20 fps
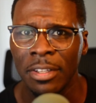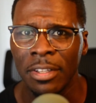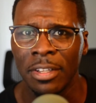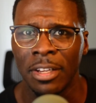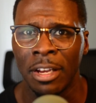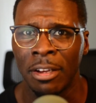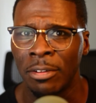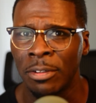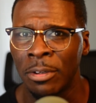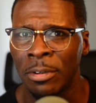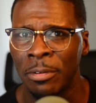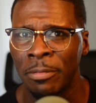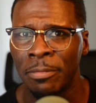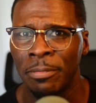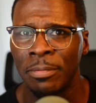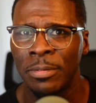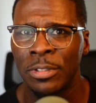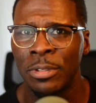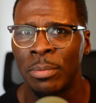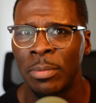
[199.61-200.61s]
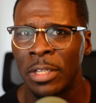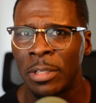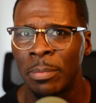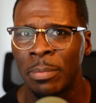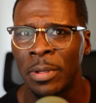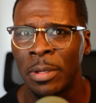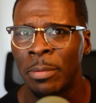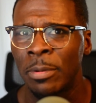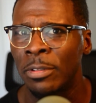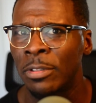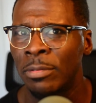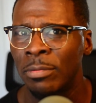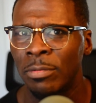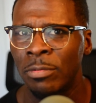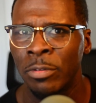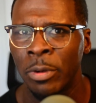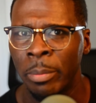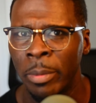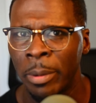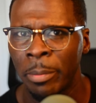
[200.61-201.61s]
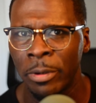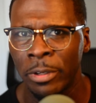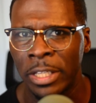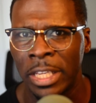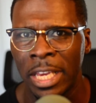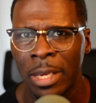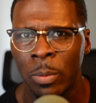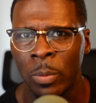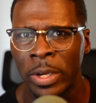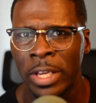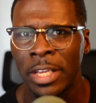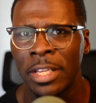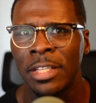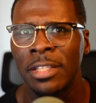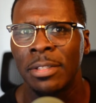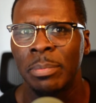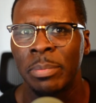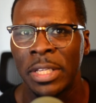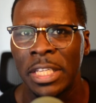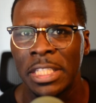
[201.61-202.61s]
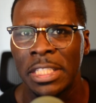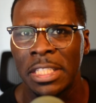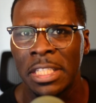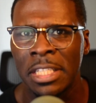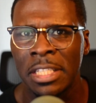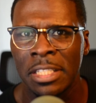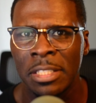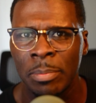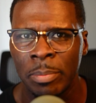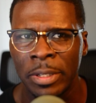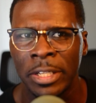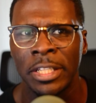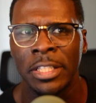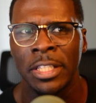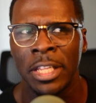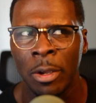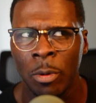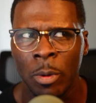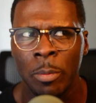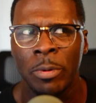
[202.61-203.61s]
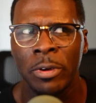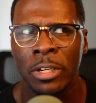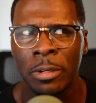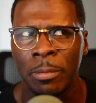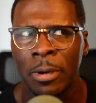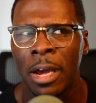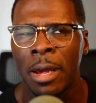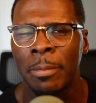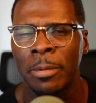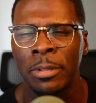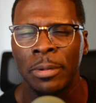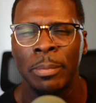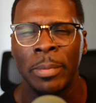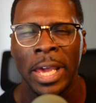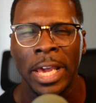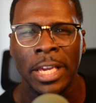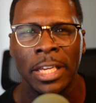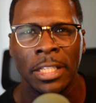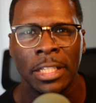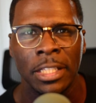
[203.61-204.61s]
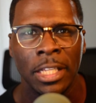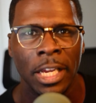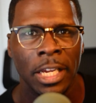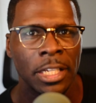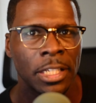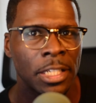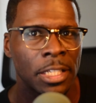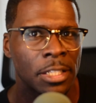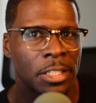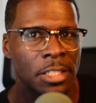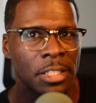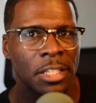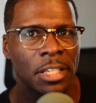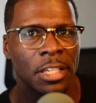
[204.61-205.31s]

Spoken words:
I don't know if too many people remember Gateway PCs, but they were pretty popular back in the 90s.